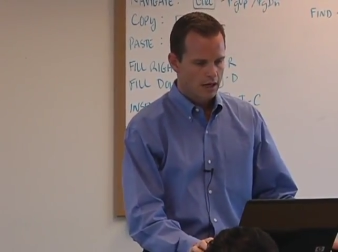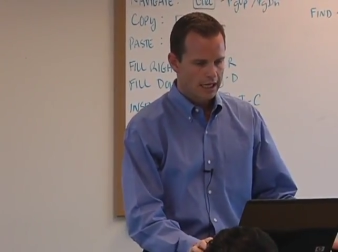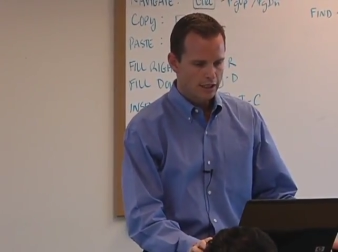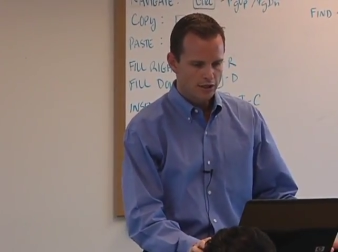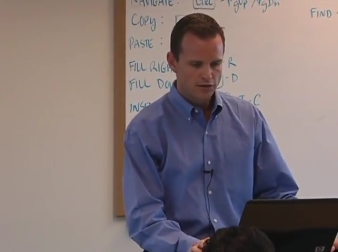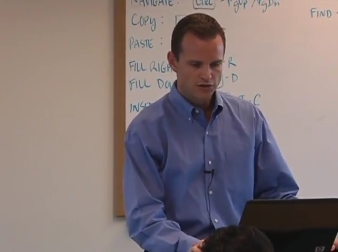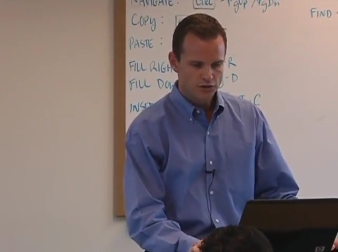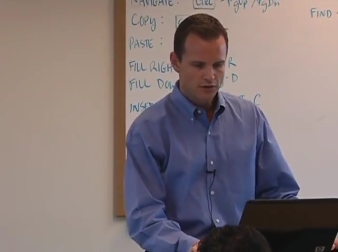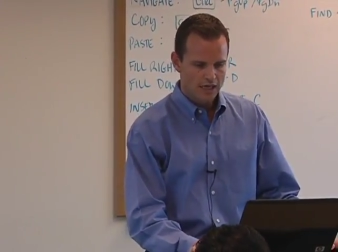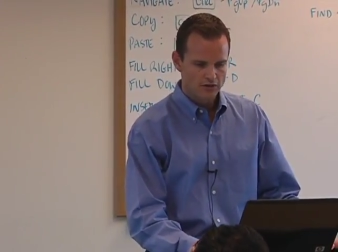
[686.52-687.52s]
And in years
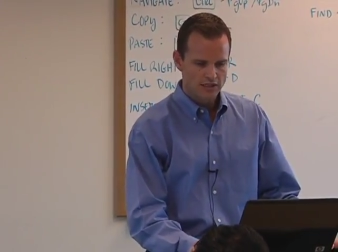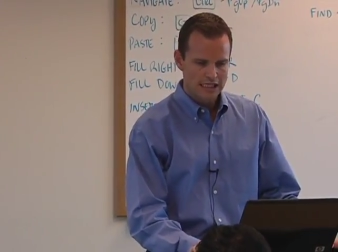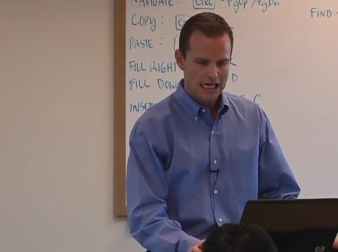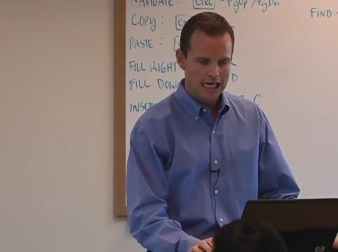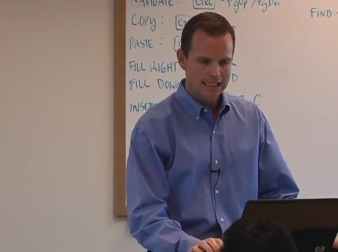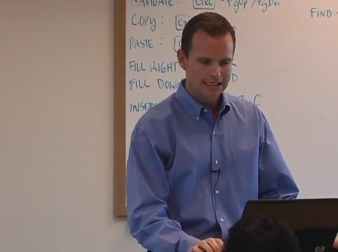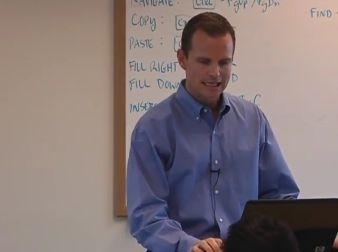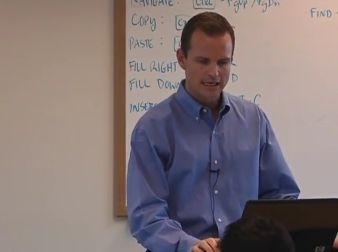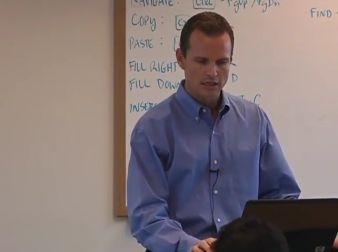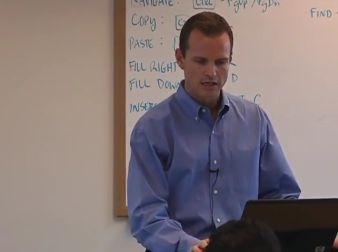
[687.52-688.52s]
2009,
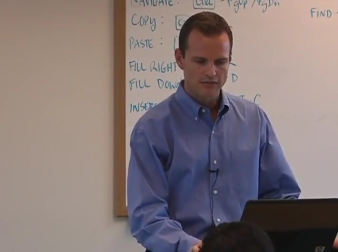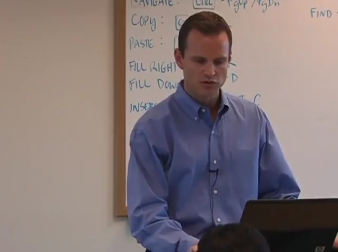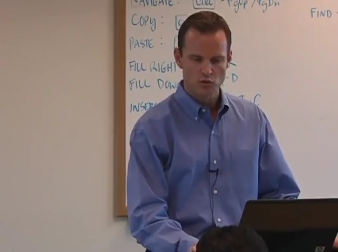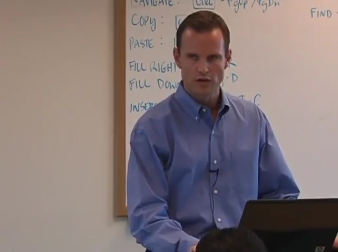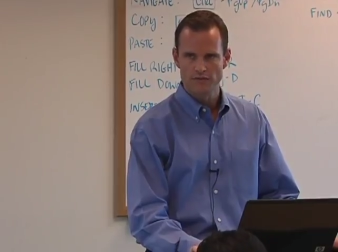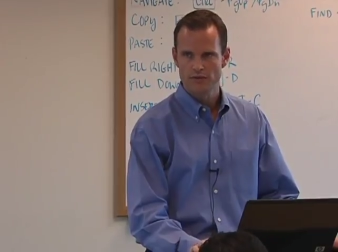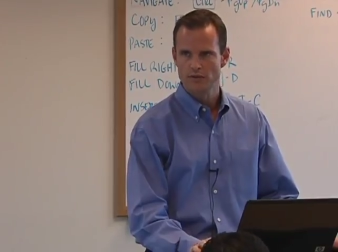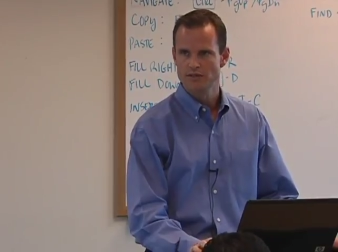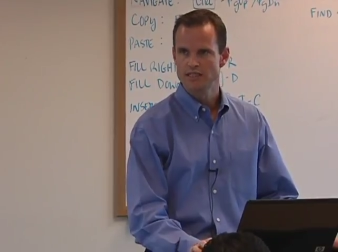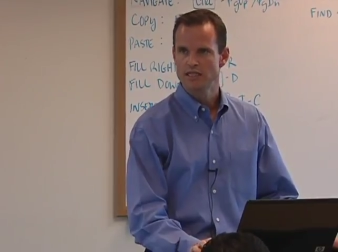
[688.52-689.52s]
10, 11, 12,
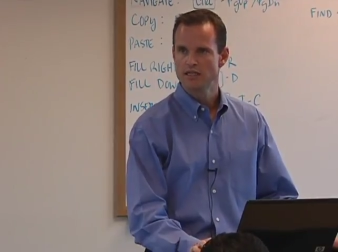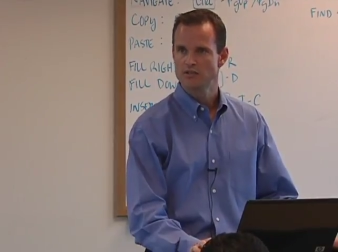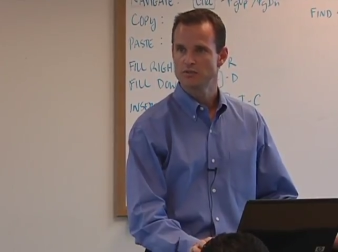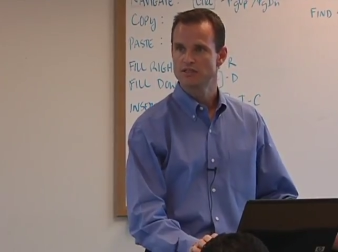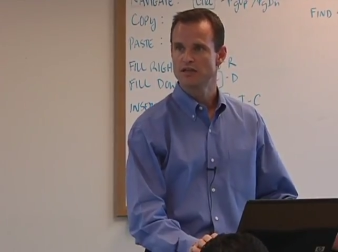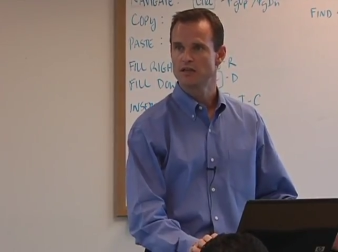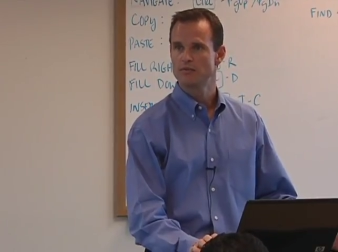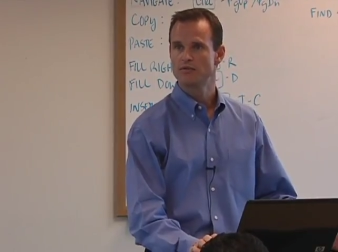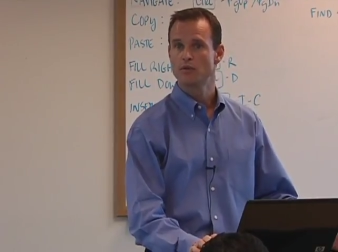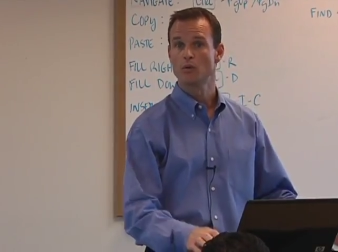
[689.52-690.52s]
13, as we stated
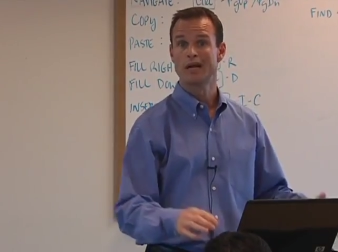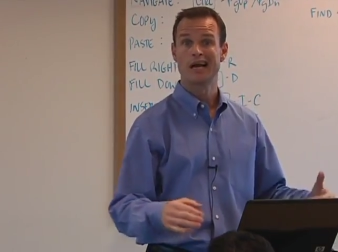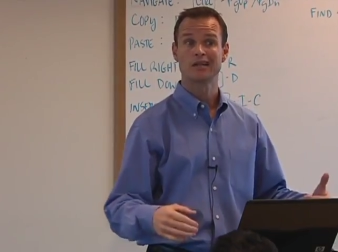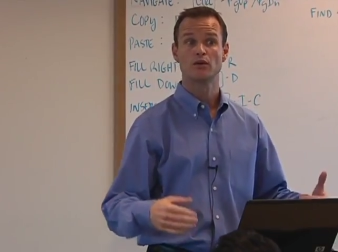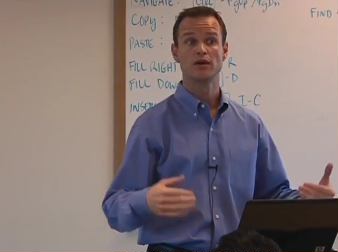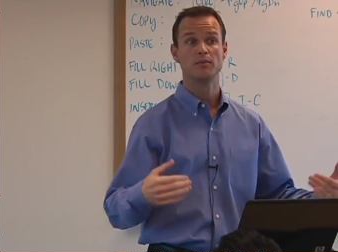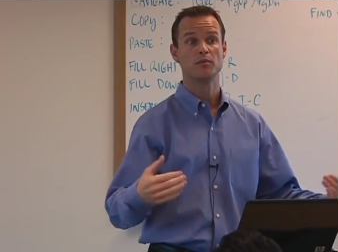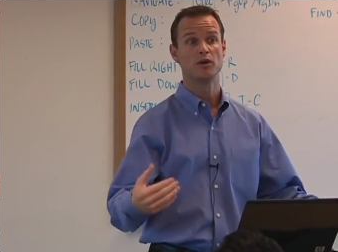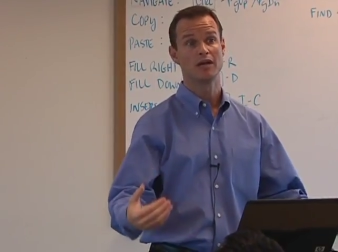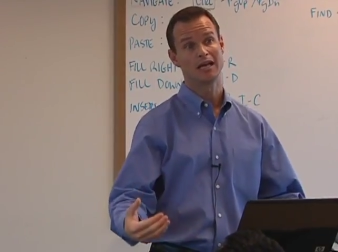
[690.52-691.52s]
before, we're not going to be
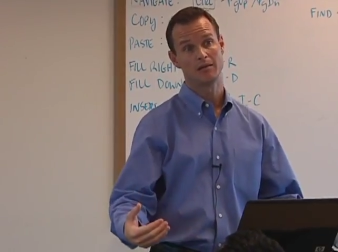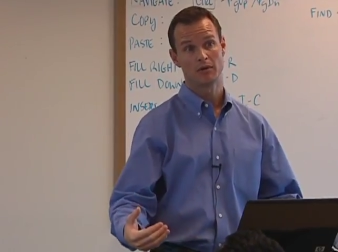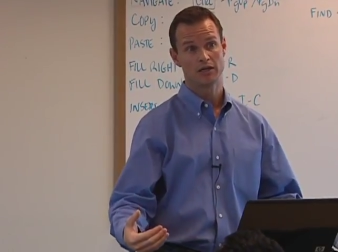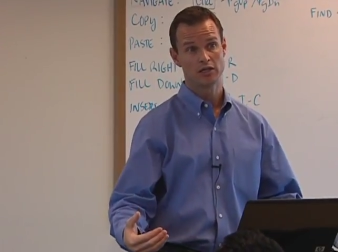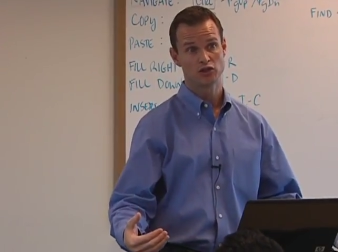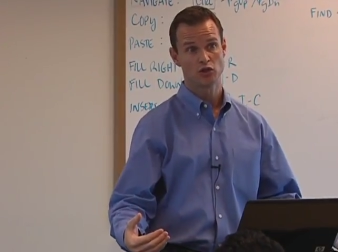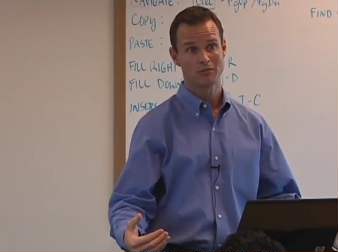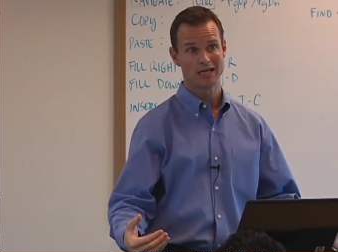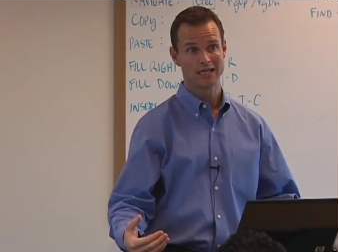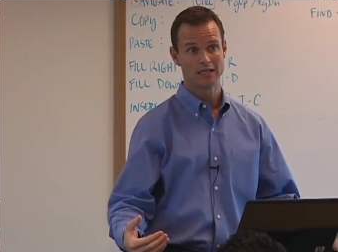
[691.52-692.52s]
putting any additional
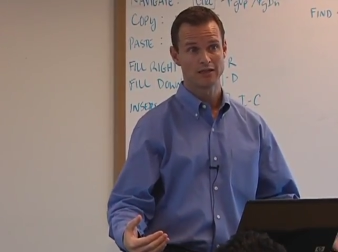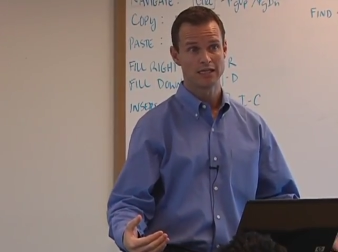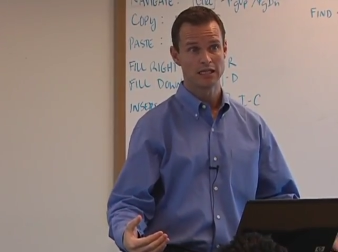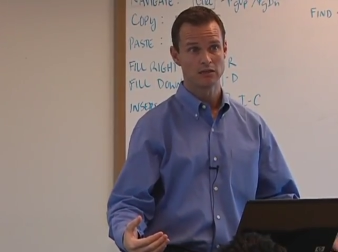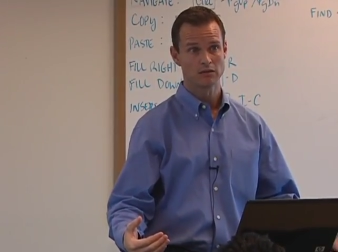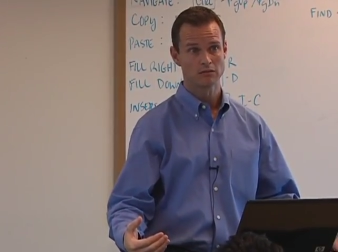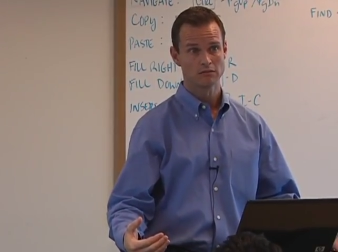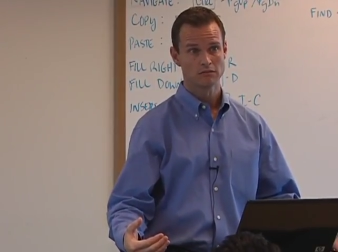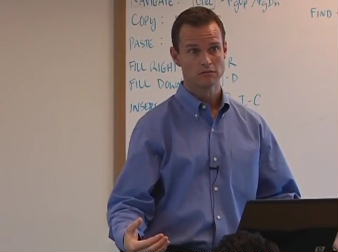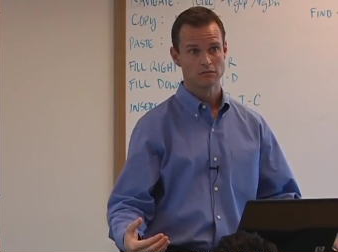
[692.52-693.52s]
money into the deal.
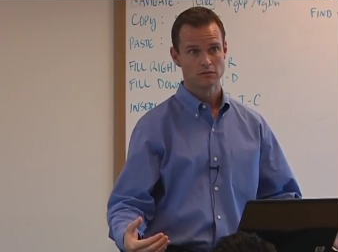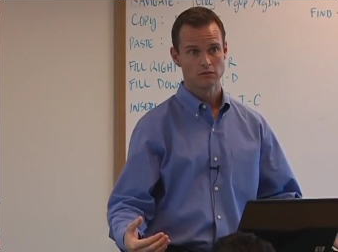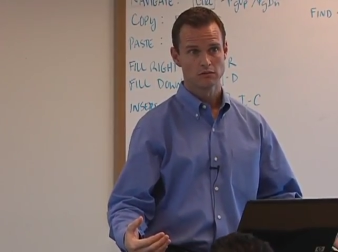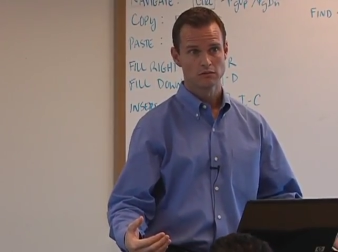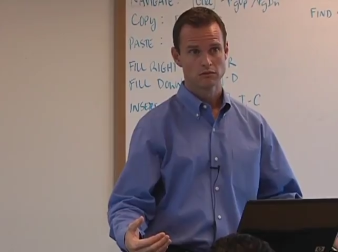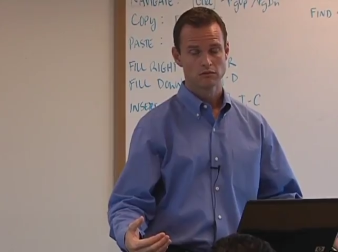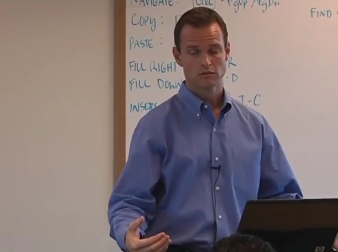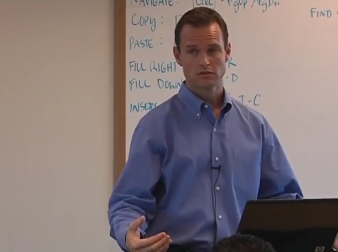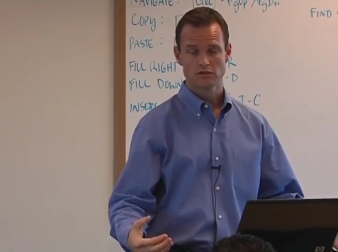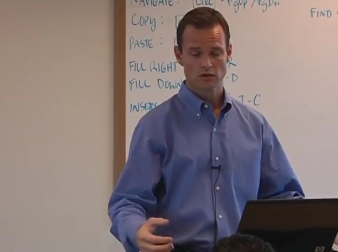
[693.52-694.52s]

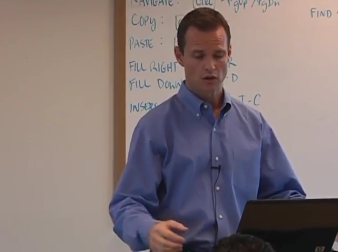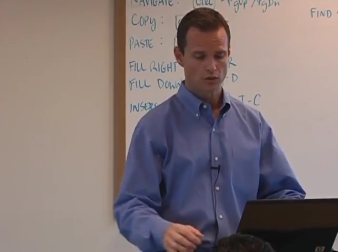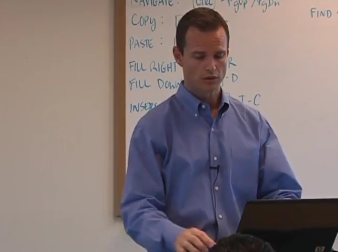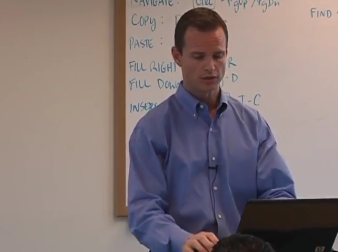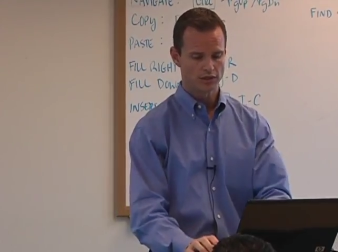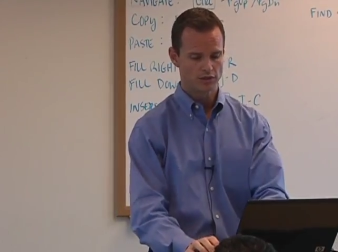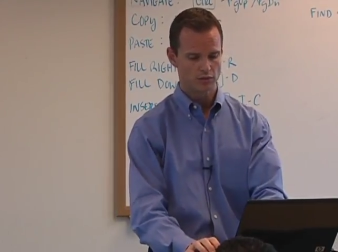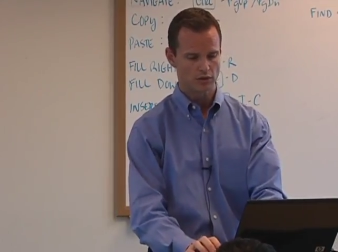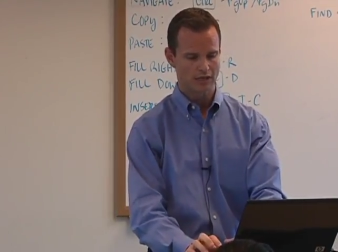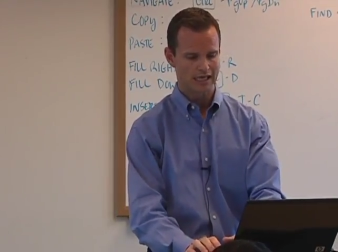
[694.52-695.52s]
So all we're going to do,
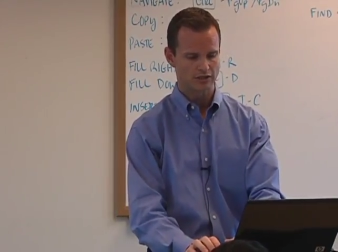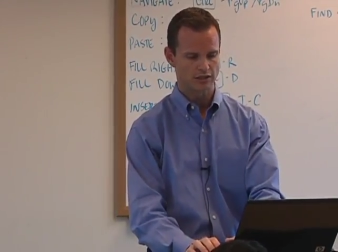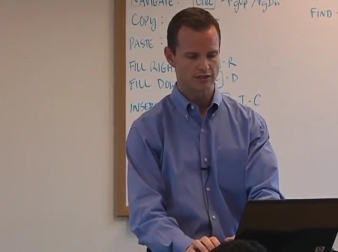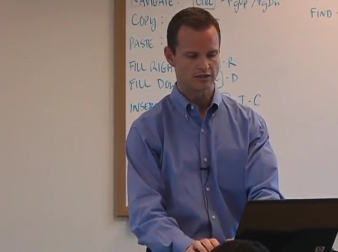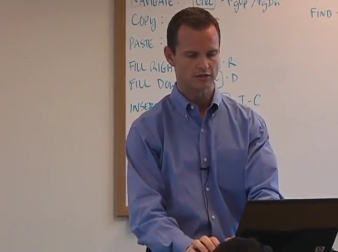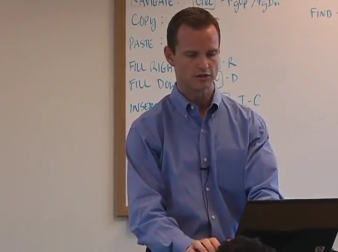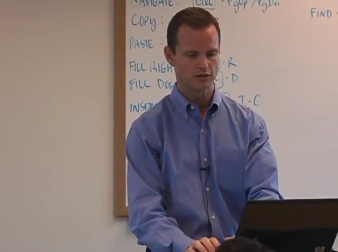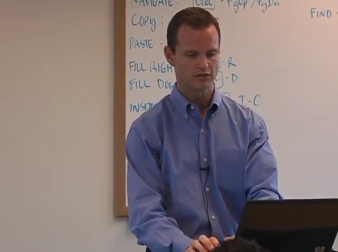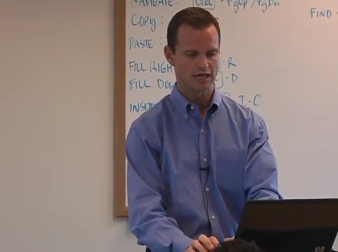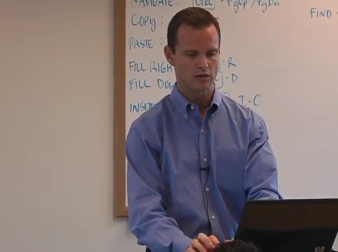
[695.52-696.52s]
we're going to actually zero
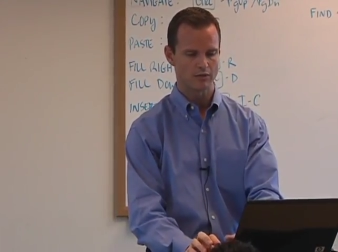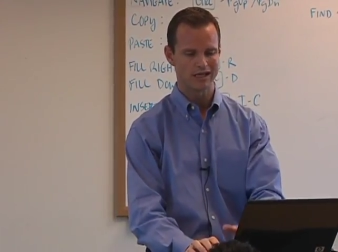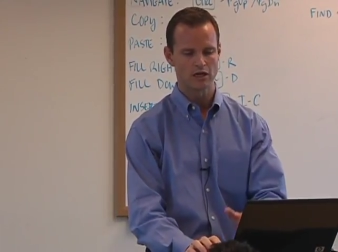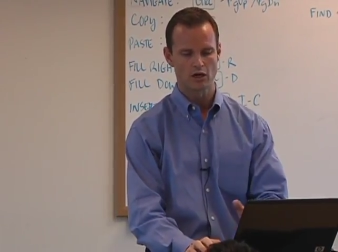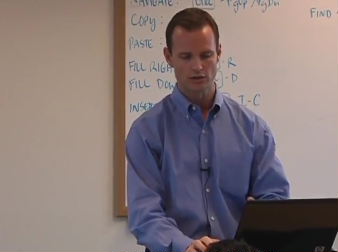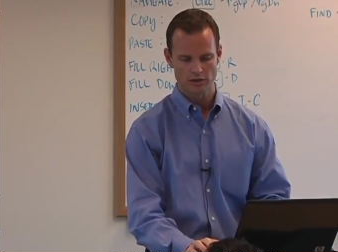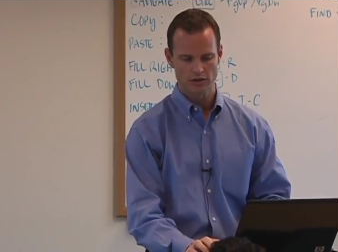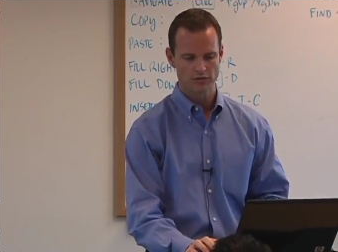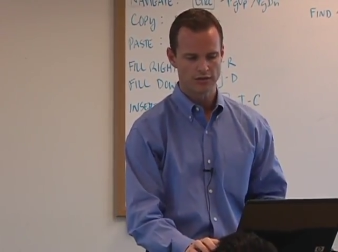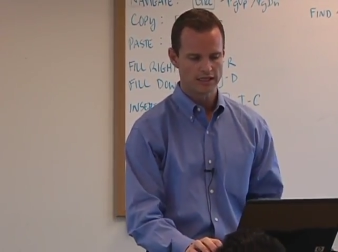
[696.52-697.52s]
those out. We can hard
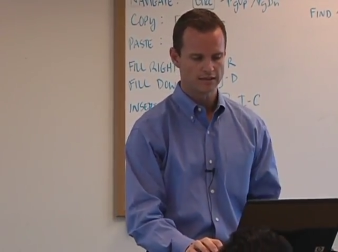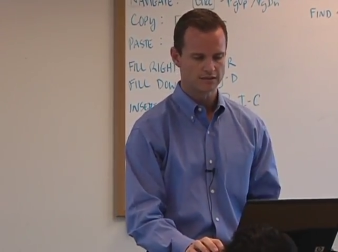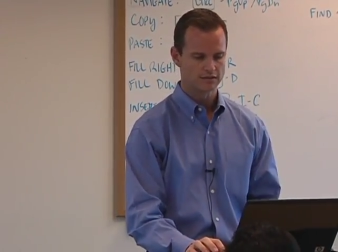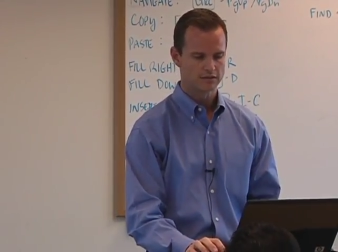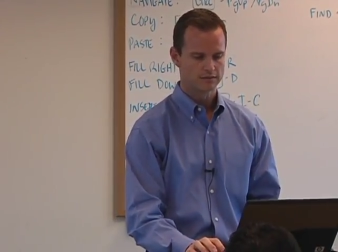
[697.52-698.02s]
code these.